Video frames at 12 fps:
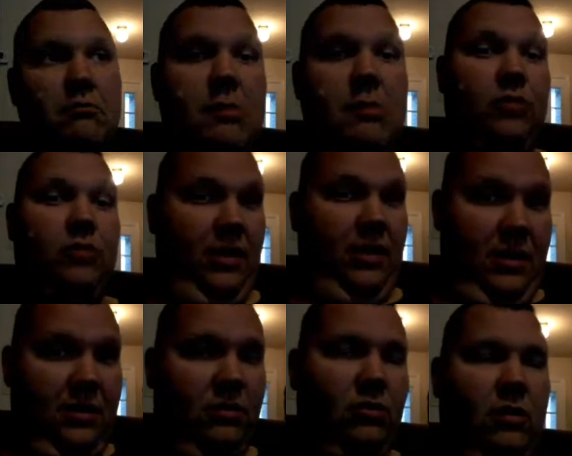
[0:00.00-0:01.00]

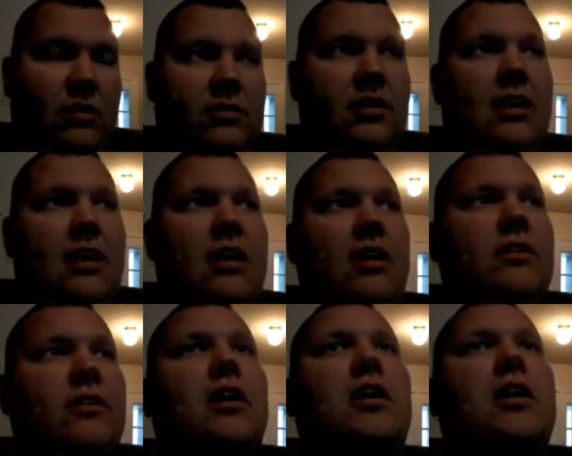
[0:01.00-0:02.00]
let's go ahead and get that out
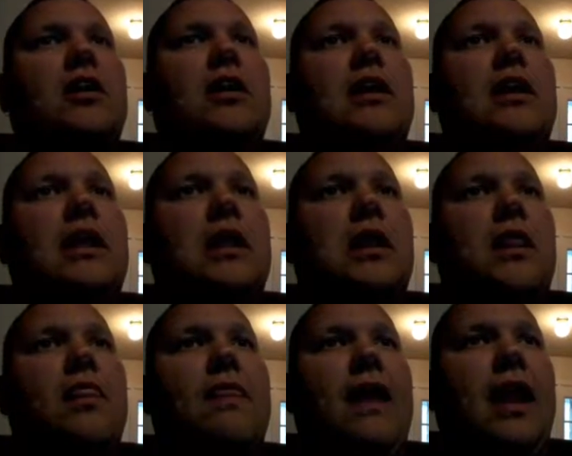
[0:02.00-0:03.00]
there,
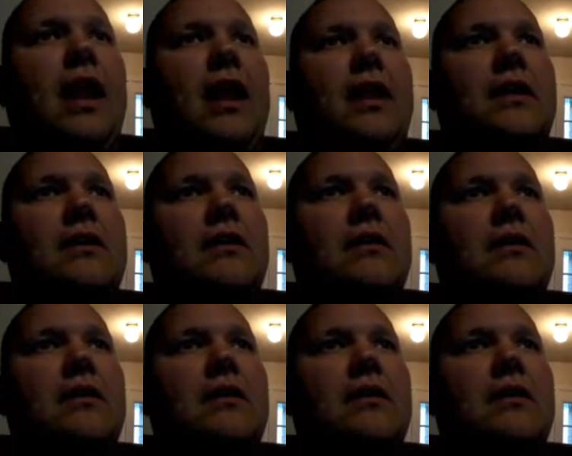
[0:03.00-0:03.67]
then